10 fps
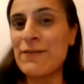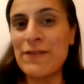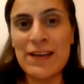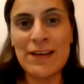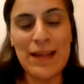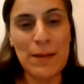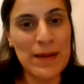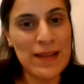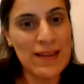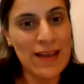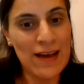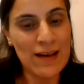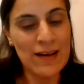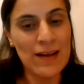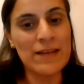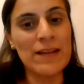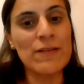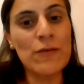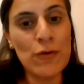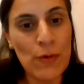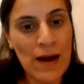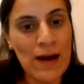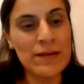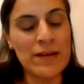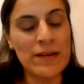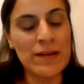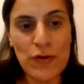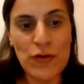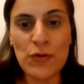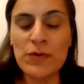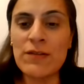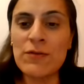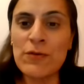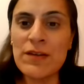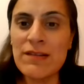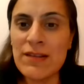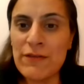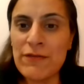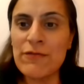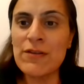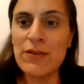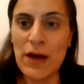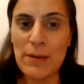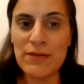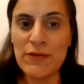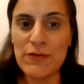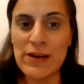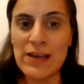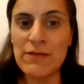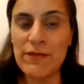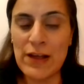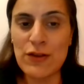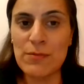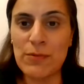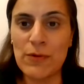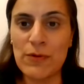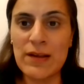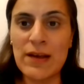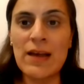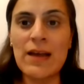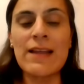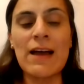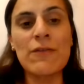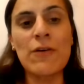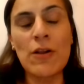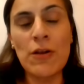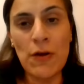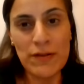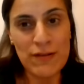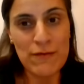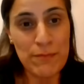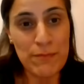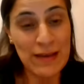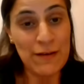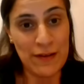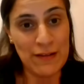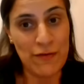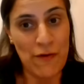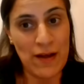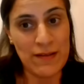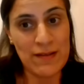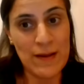fingers like binda, there's gua, there's bosho, there's all these different types of green vegetables that have got lots of benefits for us.